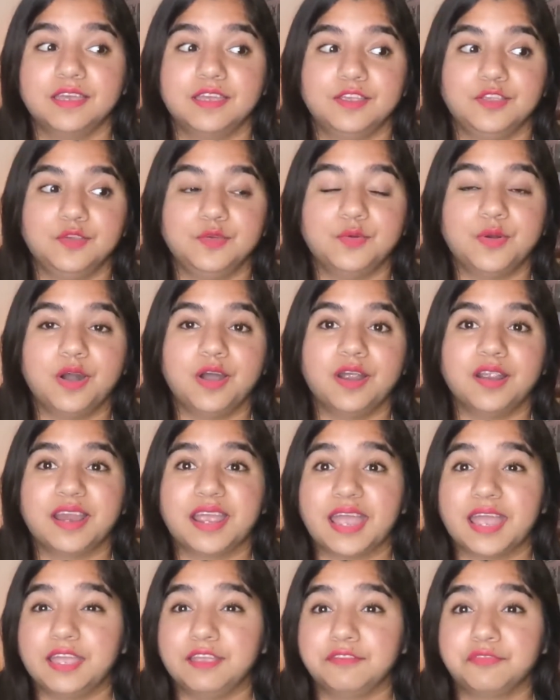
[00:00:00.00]
you are
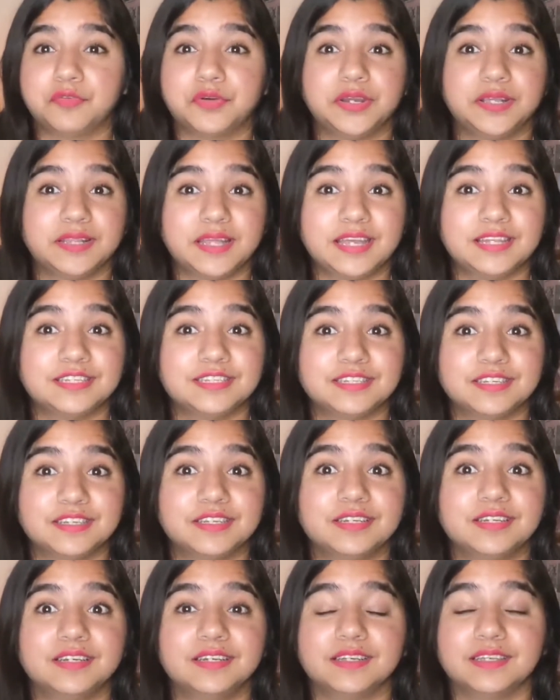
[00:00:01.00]
a
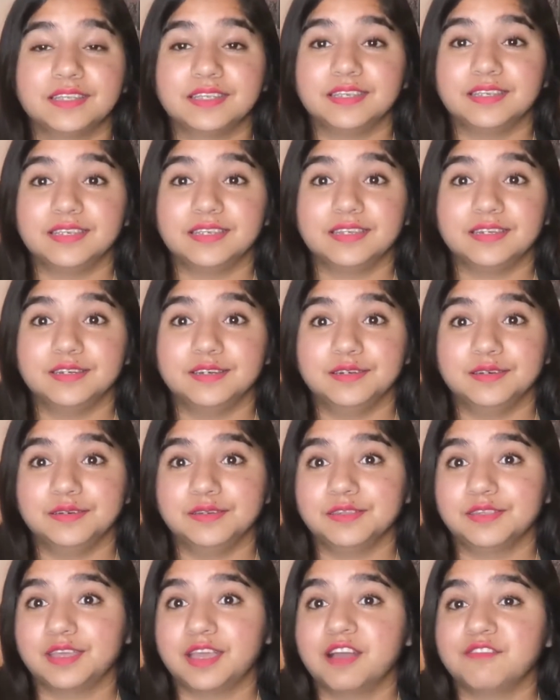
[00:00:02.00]
freelancer in
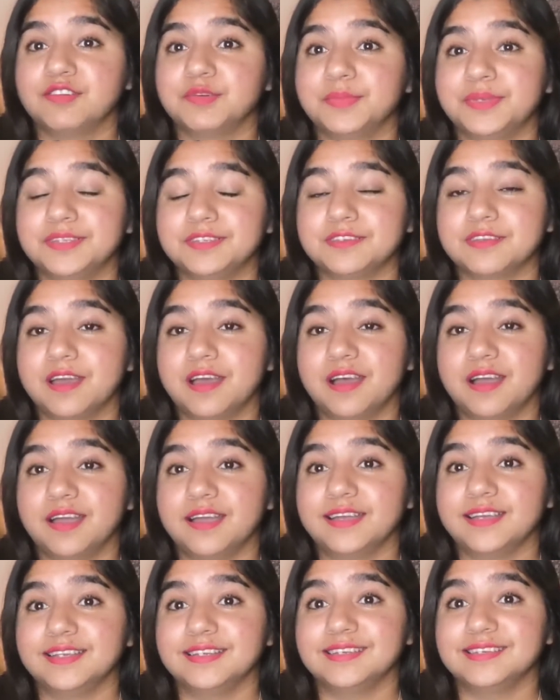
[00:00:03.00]
the government's
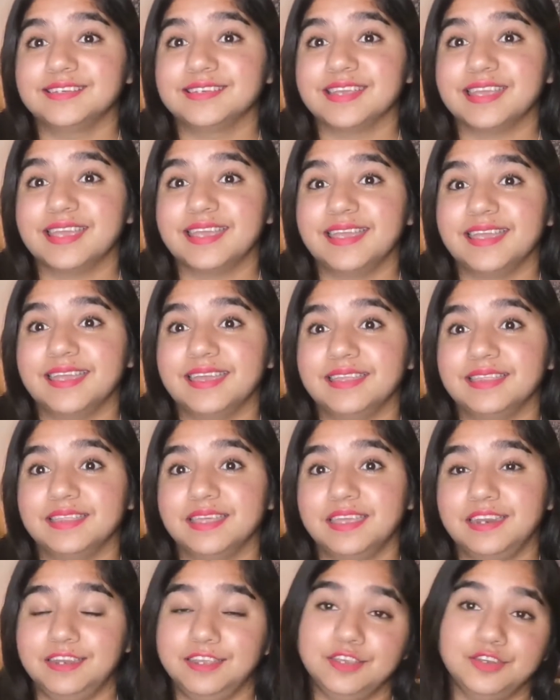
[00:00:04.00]
eyes and
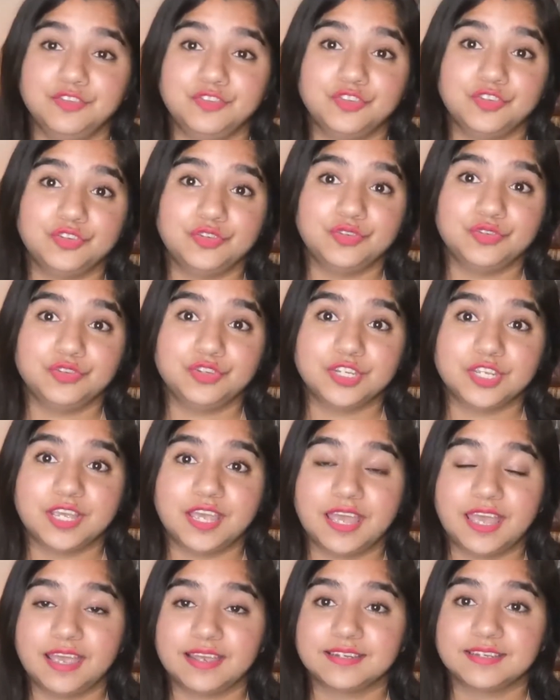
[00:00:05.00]
they need you
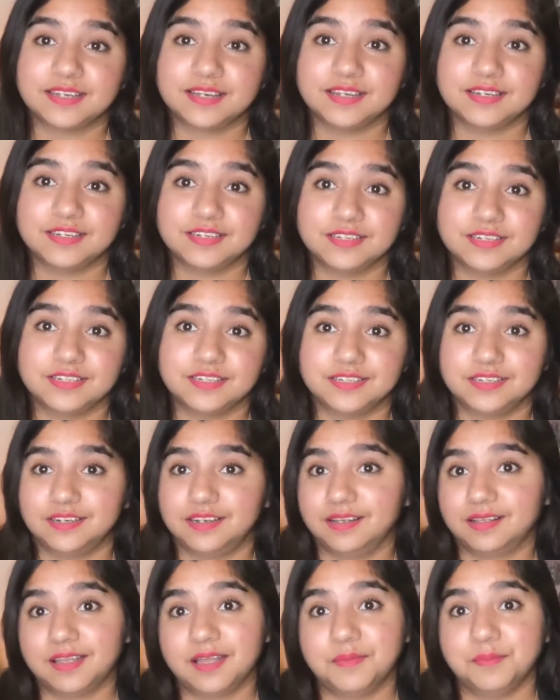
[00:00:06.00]
to act under
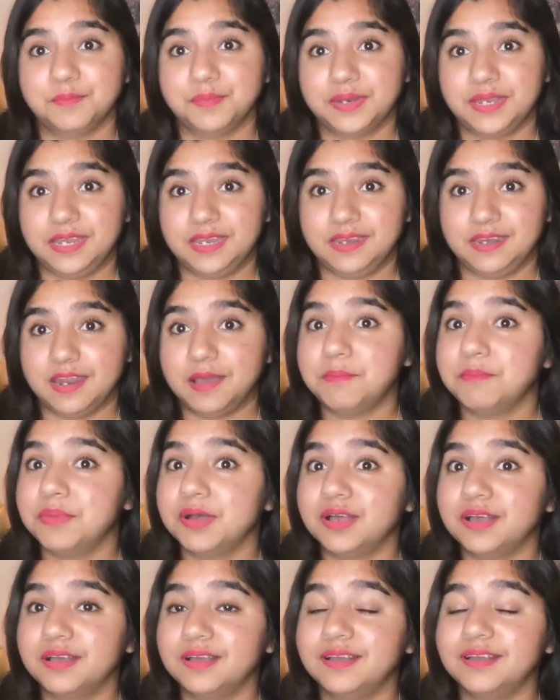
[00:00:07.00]
a company
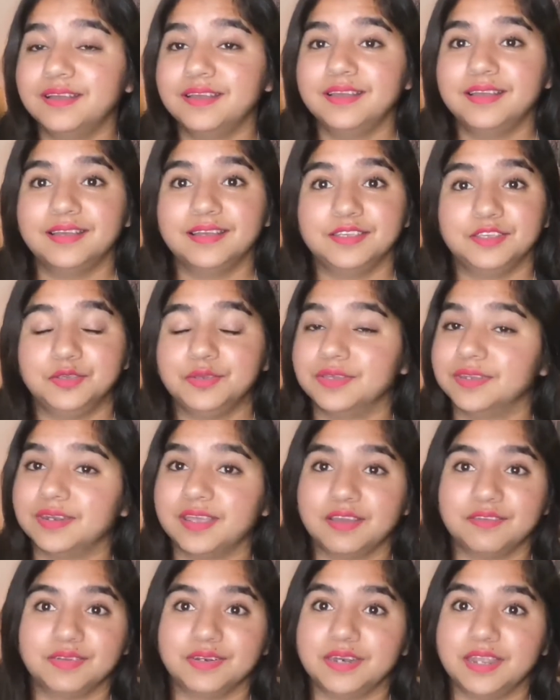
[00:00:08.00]
number. You can
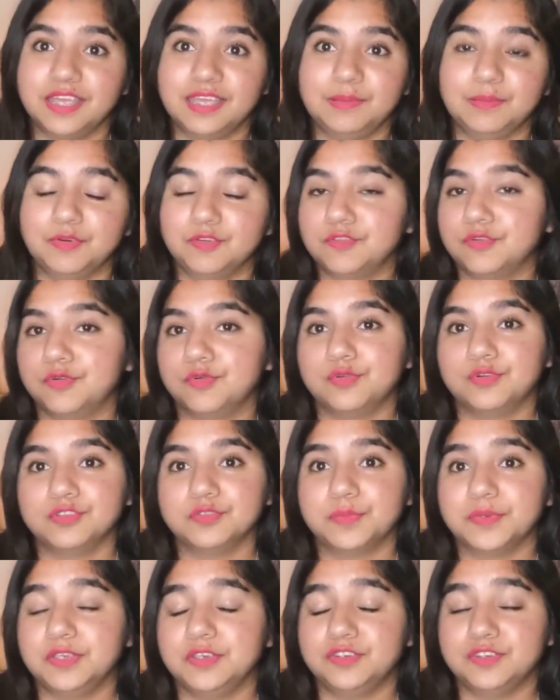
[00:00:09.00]
have a name, of course,
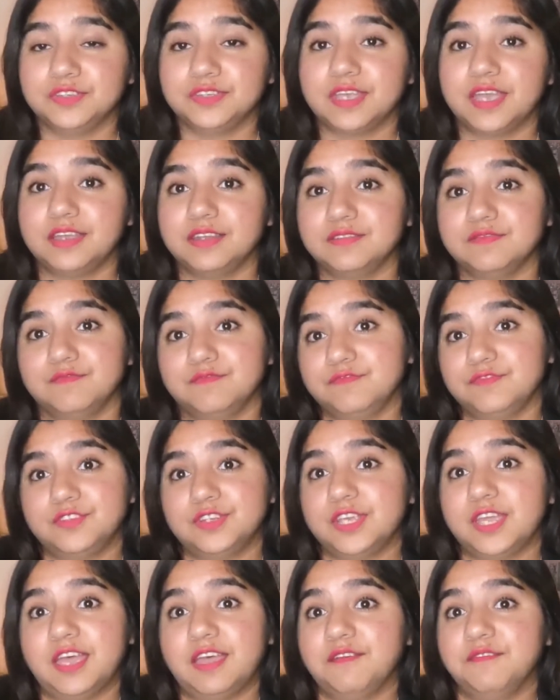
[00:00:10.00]
but you just have
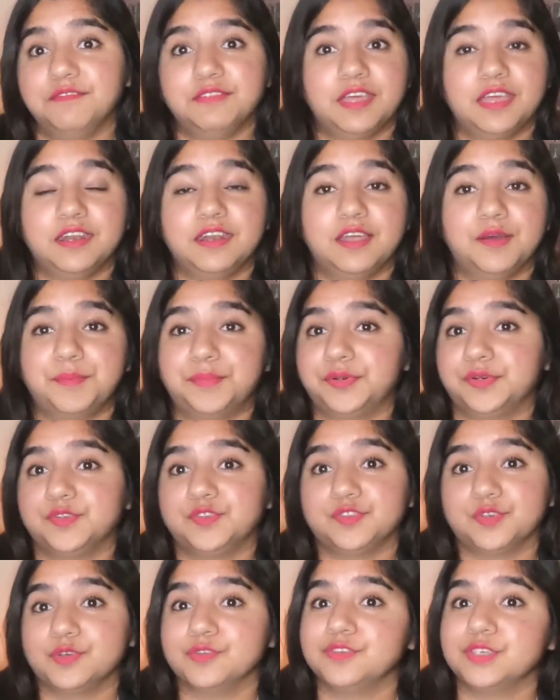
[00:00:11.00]
to have that number
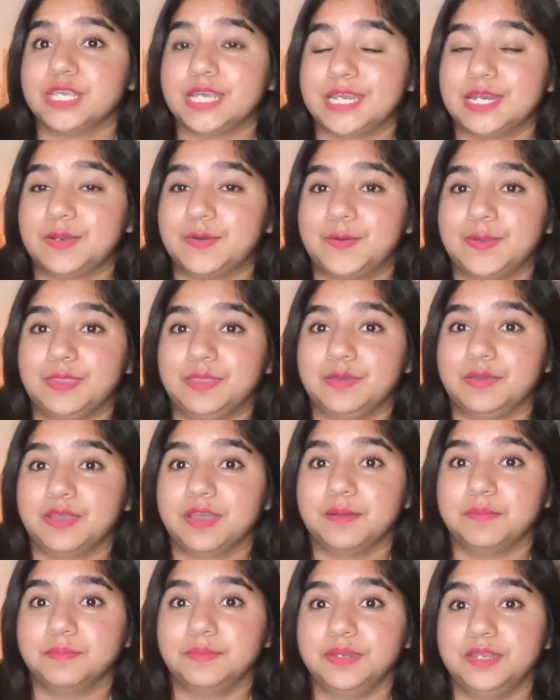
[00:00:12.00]
associated with your
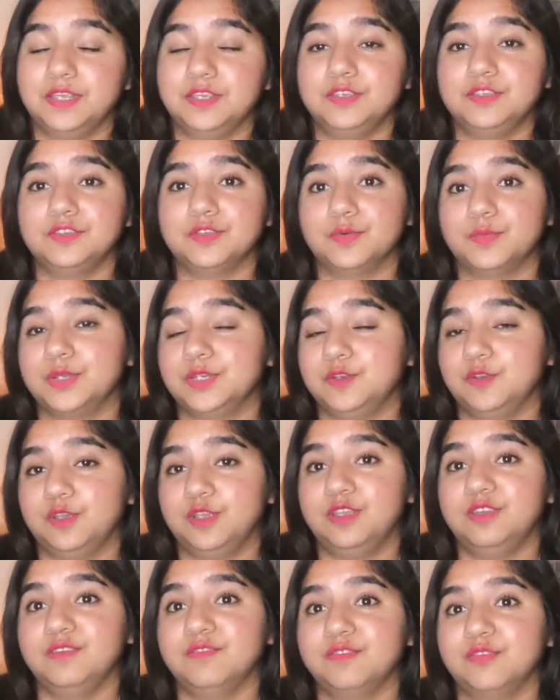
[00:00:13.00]
company. So when you
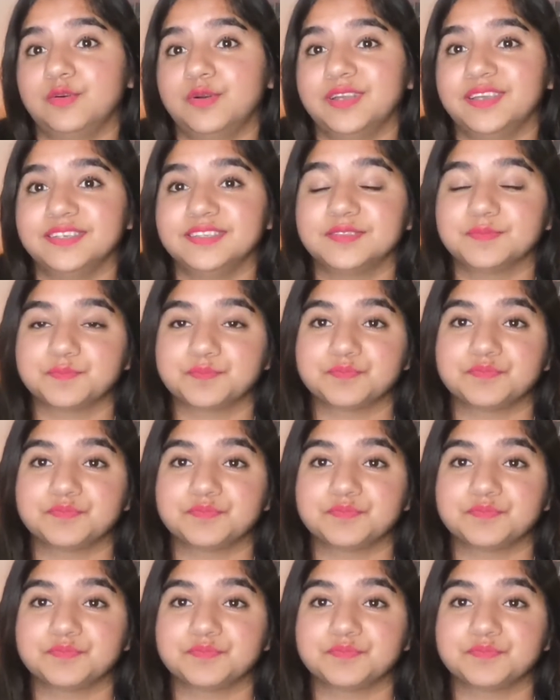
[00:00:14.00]
invoice